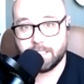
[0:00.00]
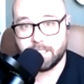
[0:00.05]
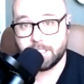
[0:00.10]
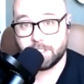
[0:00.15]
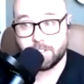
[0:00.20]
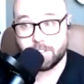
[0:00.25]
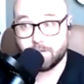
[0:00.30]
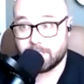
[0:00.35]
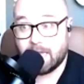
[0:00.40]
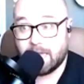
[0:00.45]

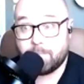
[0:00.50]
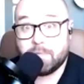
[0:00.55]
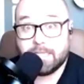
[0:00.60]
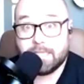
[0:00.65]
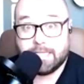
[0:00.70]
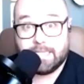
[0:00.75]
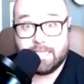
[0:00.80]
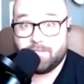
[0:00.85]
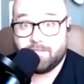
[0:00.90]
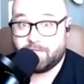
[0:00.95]
issues. I
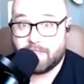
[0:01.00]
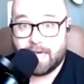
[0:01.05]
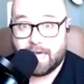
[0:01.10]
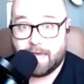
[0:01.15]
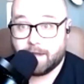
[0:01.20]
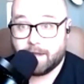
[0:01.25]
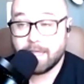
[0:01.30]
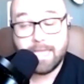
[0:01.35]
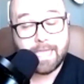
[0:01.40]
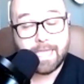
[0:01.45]
believe
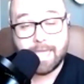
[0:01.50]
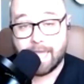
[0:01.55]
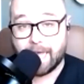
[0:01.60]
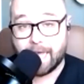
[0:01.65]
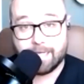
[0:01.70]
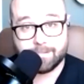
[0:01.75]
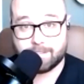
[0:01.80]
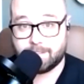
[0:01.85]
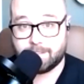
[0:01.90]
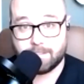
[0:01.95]
that. He
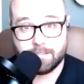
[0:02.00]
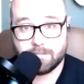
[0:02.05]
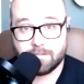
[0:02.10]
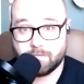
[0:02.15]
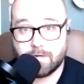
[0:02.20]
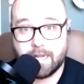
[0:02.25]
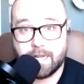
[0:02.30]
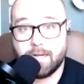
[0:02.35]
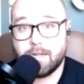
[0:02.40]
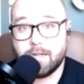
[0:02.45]
hasn't,
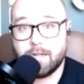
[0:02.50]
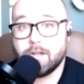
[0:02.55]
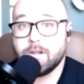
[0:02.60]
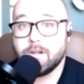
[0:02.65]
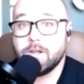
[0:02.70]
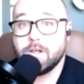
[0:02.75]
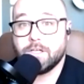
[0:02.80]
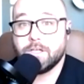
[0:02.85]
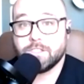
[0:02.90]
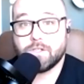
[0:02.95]
right?
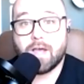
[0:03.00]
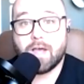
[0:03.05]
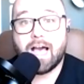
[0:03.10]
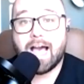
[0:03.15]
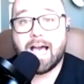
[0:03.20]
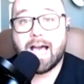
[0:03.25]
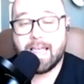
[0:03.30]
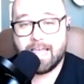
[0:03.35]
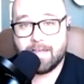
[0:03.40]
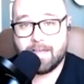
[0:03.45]
So
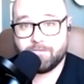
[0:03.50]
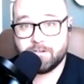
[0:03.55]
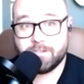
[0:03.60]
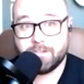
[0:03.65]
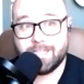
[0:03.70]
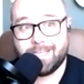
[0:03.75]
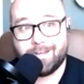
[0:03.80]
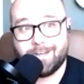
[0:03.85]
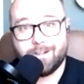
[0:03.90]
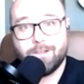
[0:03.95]
I have to
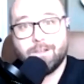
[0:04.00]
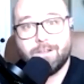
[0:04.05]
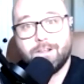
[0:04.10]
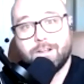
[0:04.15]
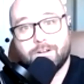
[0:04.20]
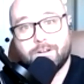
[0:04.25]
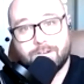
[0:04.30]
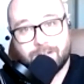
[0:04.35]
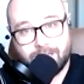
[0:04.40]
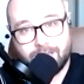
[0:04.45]
then
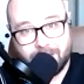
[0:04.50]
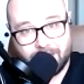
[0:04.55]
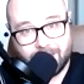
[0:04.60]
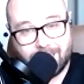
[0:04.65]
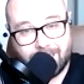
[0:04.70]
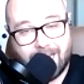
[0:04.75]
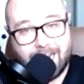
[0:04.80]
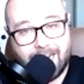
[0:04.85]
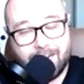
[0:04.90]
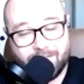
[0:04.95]

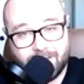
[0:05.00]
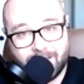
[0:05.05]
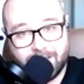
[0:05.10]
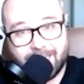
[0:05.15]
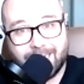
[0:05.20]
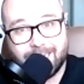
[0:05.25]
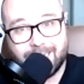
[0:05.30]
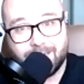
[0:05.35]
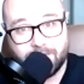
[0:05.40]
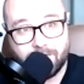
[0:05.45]
I have to
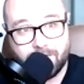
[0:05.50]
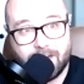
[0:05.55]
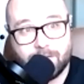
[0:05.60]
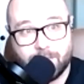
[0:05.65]
then define